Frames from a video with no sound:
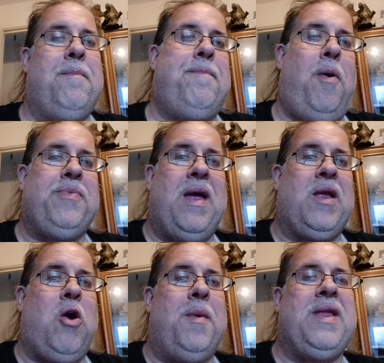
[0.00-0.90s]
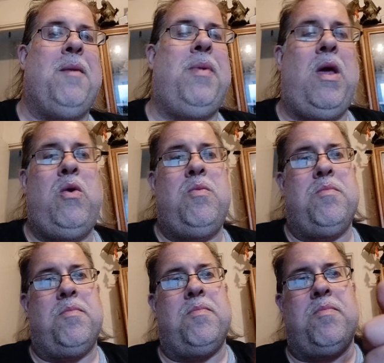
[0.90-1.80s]
Pop down and comment down below.
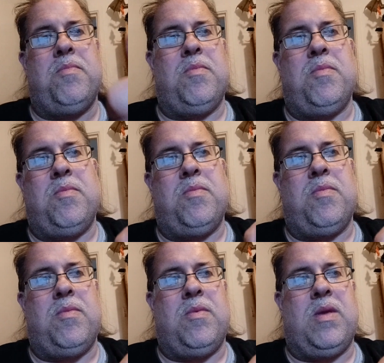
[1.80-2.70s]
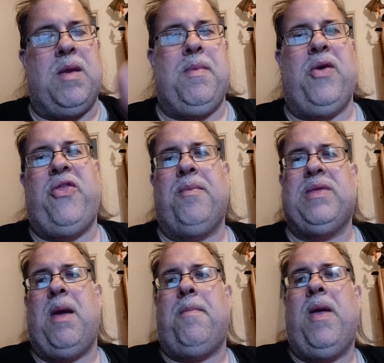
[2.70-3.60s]
Give me a thumbs
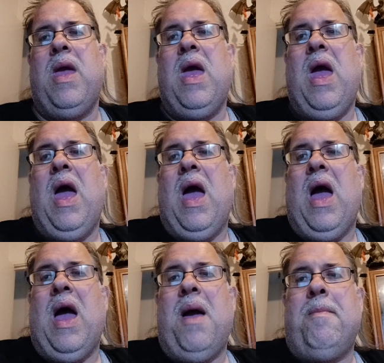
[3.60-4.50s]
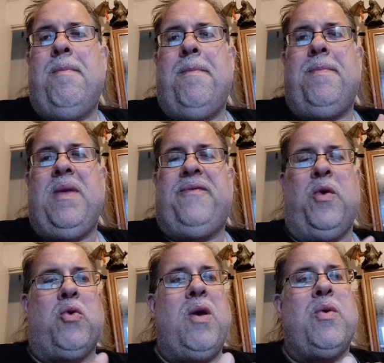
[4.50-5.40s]
up. If
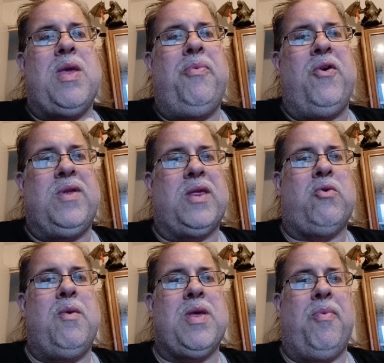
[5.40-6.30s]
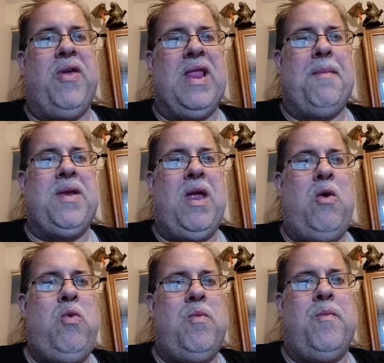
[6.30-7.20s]
you agree with something or disagree with something, let me
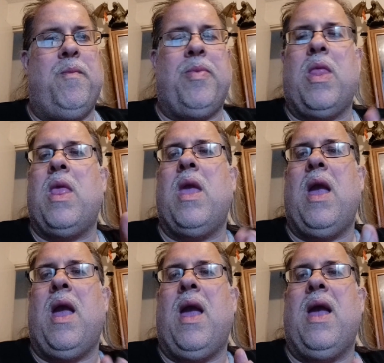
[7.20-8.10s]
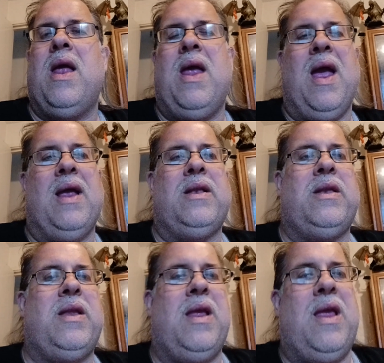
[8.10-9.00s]
know.
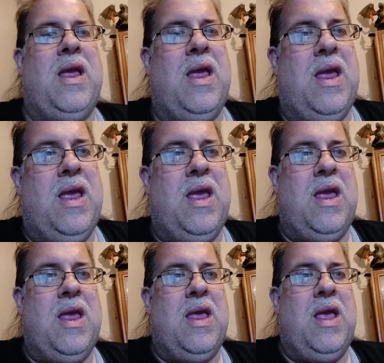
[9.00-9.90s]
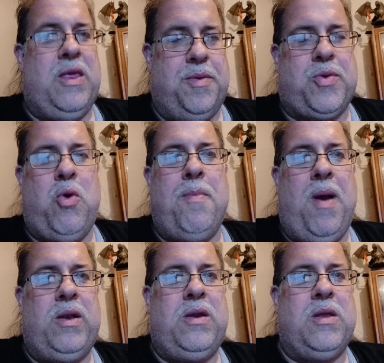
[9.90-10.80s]
And hit the subscribe
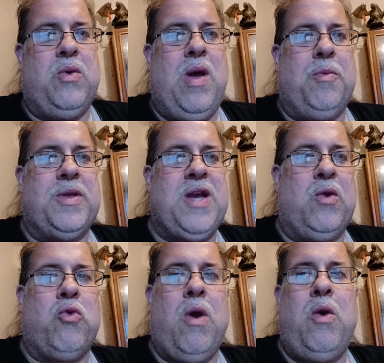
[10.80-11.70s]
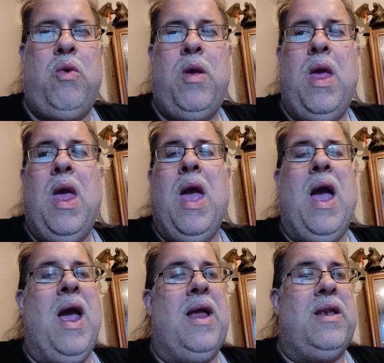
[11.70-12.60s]
button because it will help the channel grow.
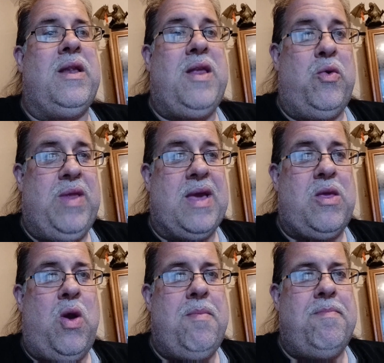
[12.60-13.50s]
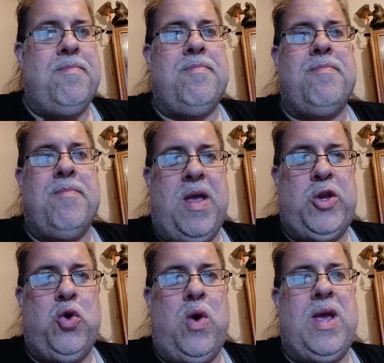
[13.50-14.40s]
And until next time,
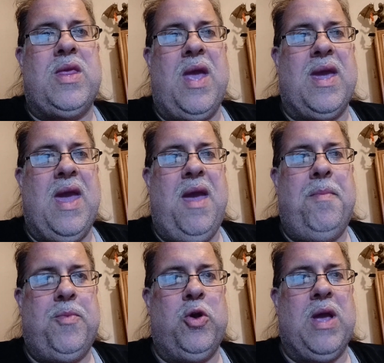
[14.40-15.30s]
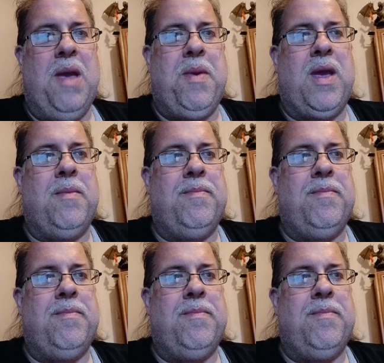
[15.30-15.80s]
enjoy, take care, good gaming.